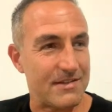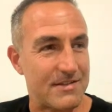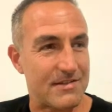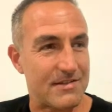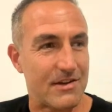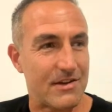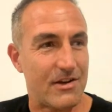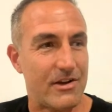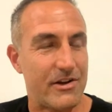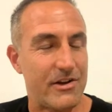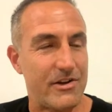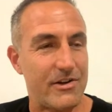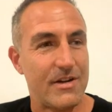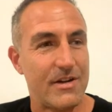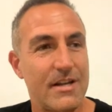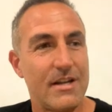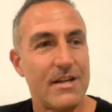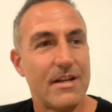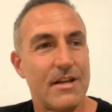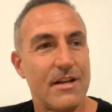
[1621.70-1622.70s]
So
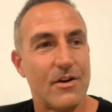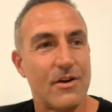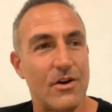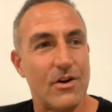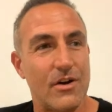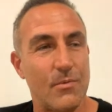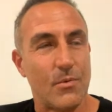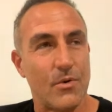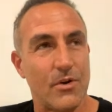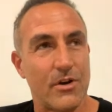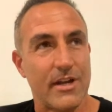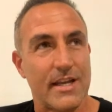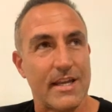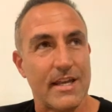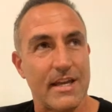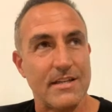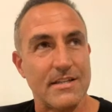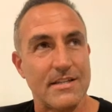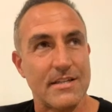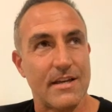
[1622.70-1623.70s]
what I
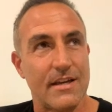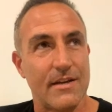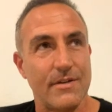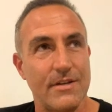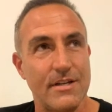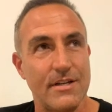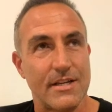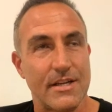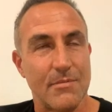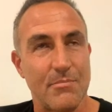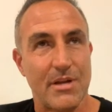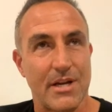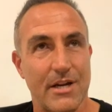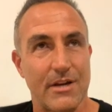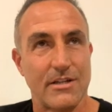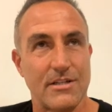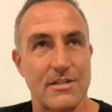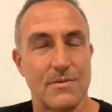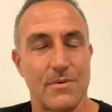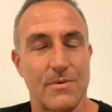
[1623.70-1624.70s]
can say when you're
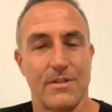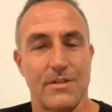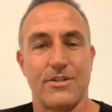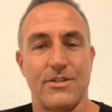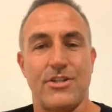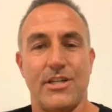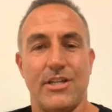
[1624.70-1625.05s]
comparing to what the